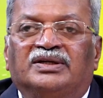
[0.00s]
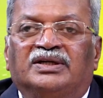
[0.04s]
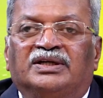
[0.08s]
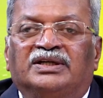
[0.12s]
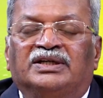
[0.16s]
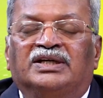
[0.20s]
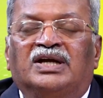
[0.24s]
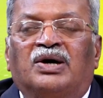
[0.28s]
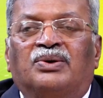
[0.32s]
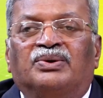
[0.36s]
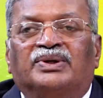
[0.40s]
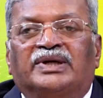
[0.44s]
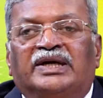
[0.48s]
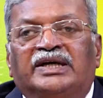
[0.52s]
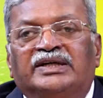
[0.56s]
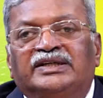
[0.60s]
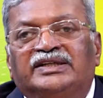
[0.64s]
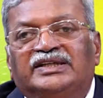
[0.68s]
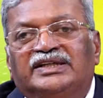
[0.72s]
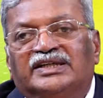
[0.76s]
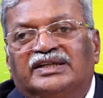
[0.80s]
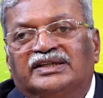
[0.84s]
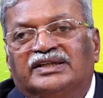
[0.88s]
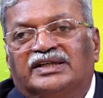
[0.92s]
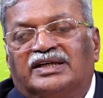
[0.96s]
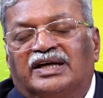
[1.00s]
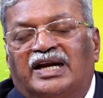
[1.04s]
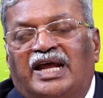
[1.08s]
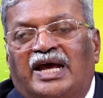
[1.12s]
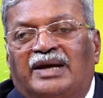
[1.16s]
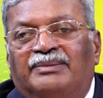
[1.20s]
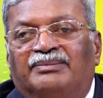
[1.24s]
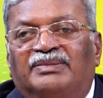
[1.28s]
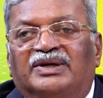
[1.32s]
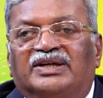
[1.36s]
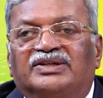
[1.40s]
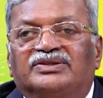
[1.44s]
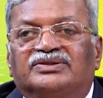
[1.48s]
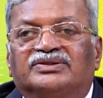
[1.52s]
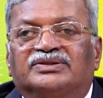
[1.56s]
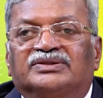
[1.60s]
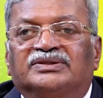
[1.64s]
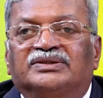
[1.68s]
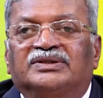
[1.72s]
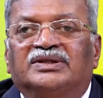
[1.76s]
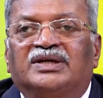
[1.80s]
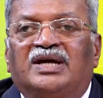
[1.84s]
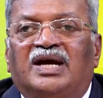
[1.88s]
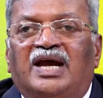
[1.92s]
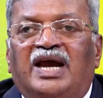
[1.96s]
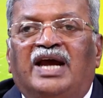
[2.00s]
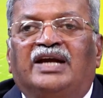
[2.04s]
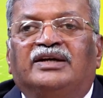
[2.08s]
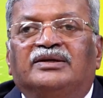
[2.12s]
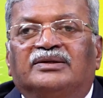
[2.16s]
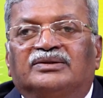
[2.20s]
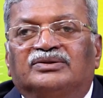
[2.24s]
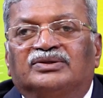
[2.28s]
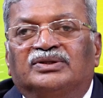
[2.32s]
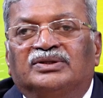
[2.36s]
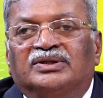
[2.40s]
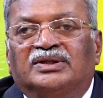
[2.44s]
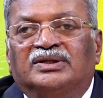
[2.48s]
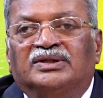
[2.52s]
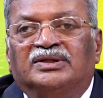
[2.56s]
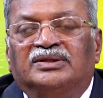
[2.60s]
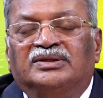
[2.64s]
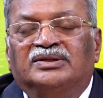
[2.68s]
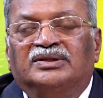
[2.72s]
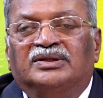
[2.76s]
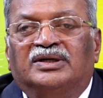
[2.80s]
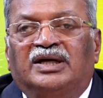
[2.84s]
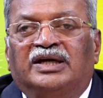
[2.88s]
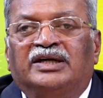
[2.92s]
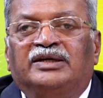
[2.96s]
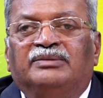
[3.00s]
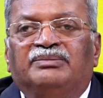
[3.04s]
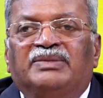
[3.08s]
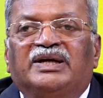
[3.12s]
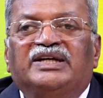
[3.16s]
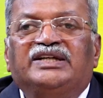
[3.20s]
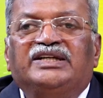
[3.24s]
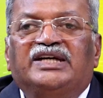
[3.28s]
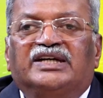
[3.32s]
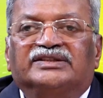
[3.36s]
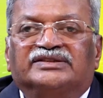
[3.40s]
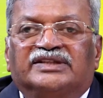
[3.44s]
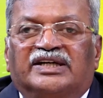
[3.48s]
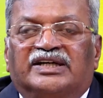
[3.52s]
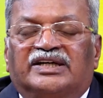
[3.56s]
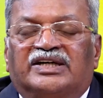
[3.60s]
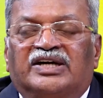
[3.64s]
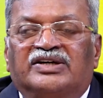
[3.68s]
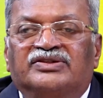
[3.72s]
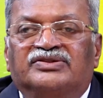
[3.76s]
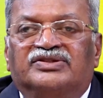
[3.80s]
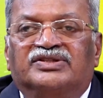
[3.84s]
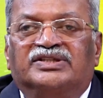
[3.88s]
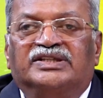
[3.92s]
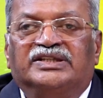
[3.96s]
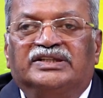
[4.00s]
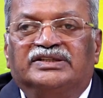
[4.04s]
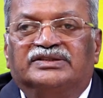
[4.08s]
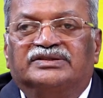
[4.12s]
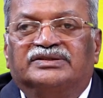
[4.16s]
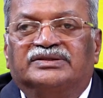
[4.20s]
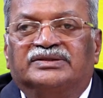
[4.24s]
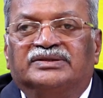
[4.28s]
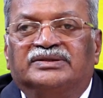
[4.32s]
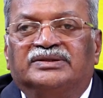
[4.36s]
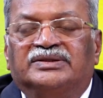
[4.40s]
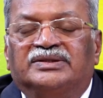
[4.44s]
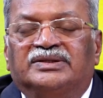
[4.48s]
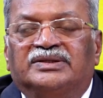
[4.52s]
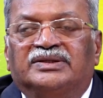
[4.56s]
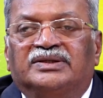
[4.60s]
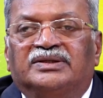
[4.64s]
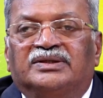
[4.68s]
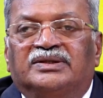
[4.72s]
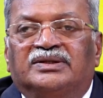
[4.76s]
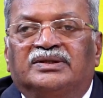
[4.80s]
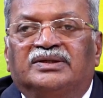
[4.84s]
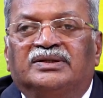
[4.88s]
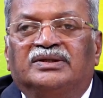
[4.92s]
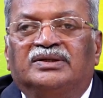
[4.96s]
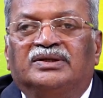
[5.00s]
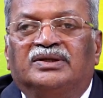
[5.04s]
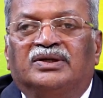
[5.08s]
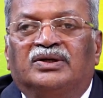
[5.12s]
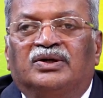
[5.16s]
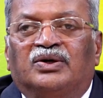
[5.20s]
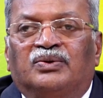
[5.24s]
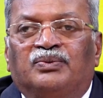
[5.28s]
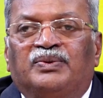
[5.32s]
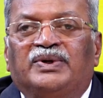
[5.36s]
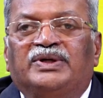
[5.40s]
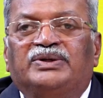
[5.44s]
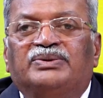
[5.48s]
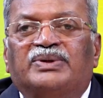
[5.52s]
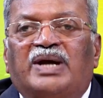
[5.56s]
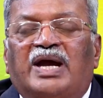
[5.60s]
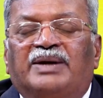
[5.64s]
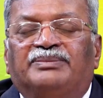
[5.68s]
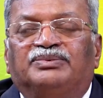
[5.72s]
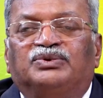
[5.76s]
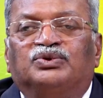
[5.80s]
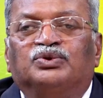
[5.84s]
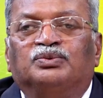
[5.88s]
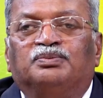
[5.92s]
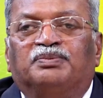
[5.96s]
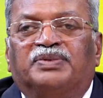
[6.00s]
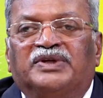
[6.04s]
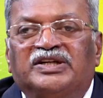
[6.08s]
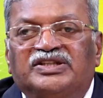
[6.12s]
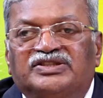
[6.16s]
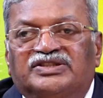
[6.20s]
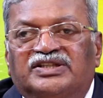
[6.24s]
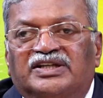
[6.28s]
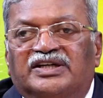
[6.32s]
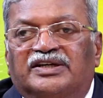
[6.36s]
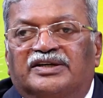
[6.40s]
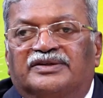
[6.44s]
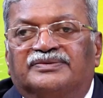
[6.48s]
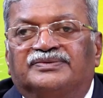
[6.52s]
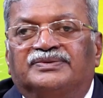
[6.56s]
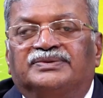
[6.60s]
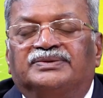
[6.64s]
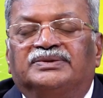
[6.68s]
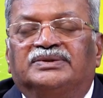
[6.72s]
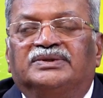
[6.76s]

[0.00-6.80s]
In our Indian climate and in many other countries, we have to preserve